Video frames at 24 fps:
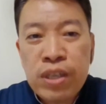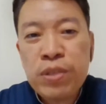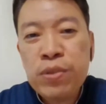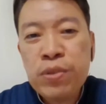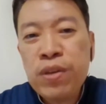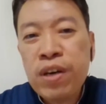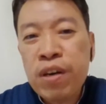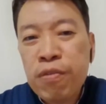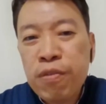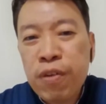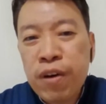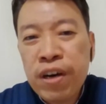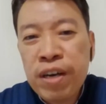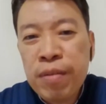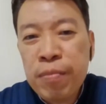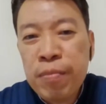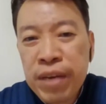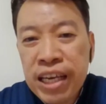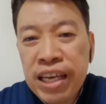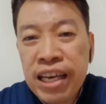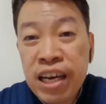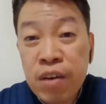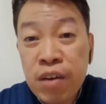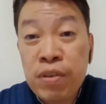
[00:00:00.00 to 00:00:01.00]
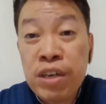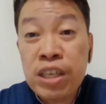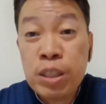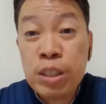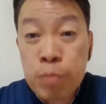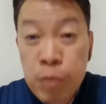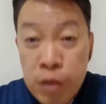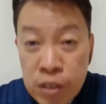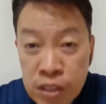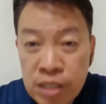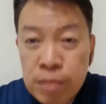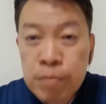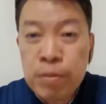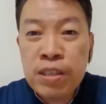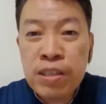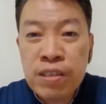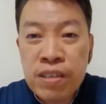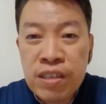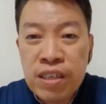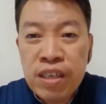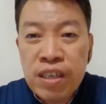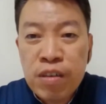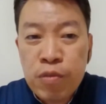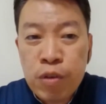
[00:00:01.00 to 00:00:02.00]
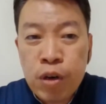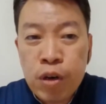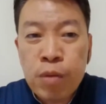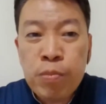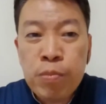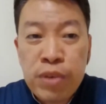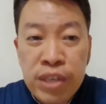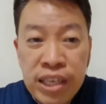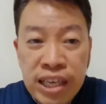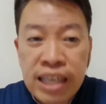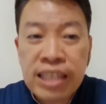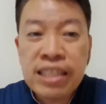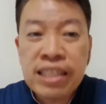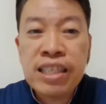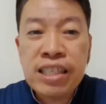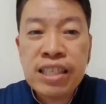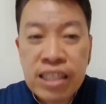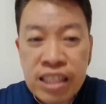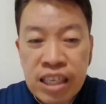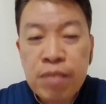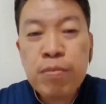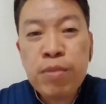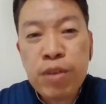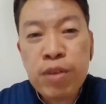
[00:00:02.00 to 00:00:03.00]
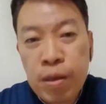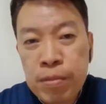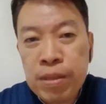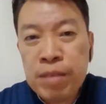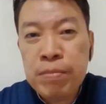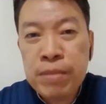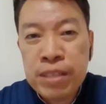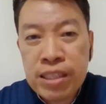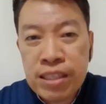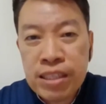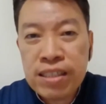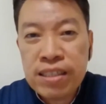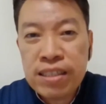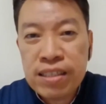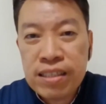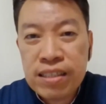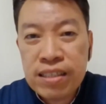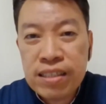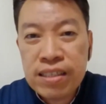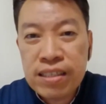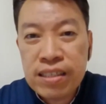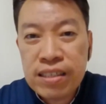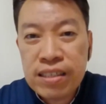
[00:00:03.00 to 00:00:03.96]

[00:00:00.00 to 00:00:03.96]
so as to avoid being held responsible for pre-existing problems.